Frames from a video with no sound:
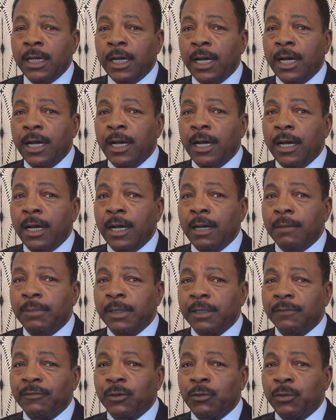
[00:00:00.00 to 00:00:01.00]

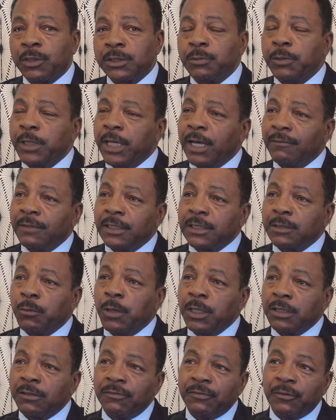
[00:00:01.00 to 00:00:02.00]
But of course, we have this
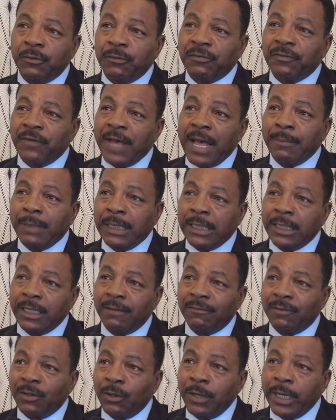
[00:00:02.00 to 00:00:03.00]
wonderful family
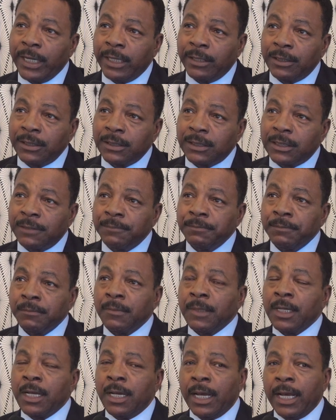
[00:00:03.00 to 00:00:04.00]
of lawyers
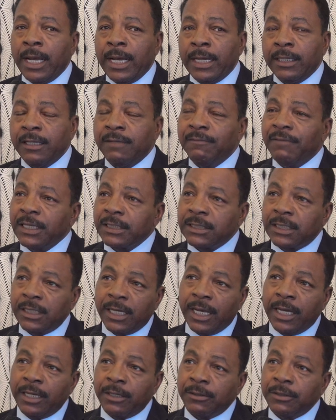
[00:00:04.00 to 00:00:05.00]
and
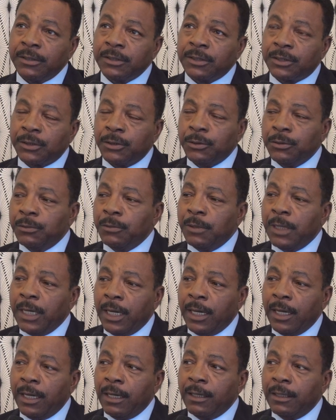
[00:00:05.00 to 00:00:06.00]
investigators
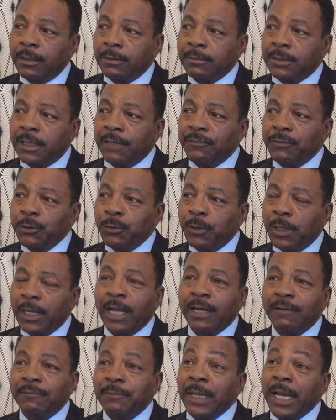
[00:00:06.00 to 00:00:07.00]
who give you a
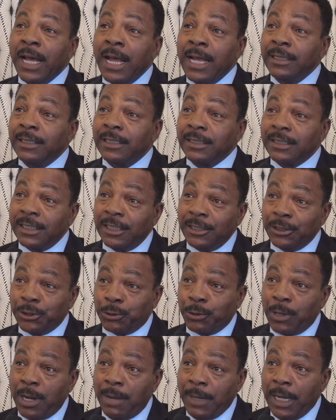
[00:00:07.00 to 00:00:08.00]
lot of behind-the-scenes
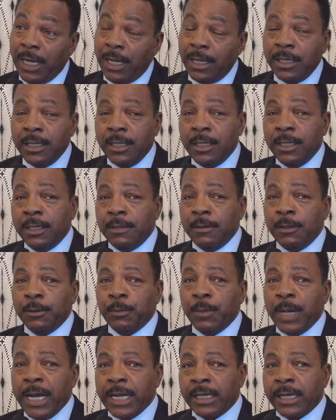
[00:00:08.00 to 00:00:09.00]
drama.
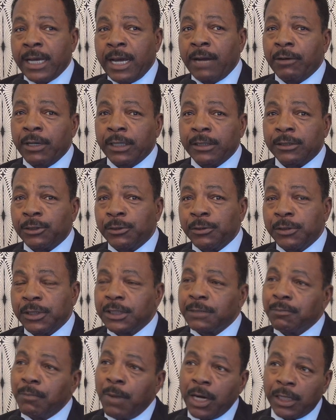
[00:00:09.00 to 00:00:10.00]
My character
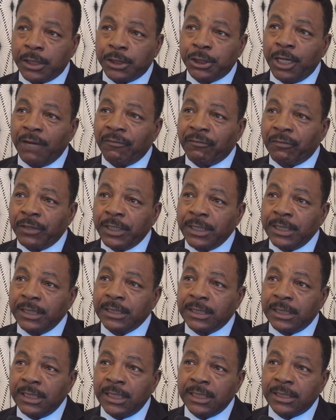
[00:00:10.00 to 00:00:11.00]
is Mark
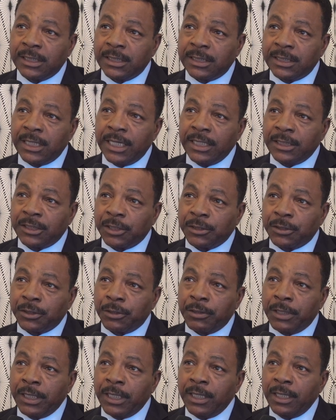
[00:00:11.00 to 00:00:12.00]
Jeffries. He is the state's
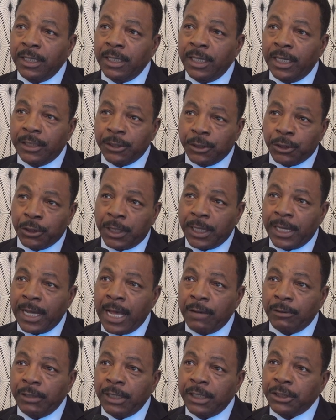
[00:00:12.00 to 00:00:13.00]
attorney in Cook
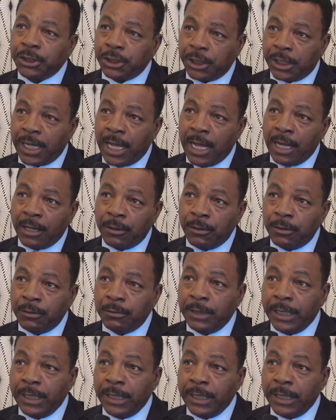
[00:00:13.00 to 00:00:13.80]
County, Chicago,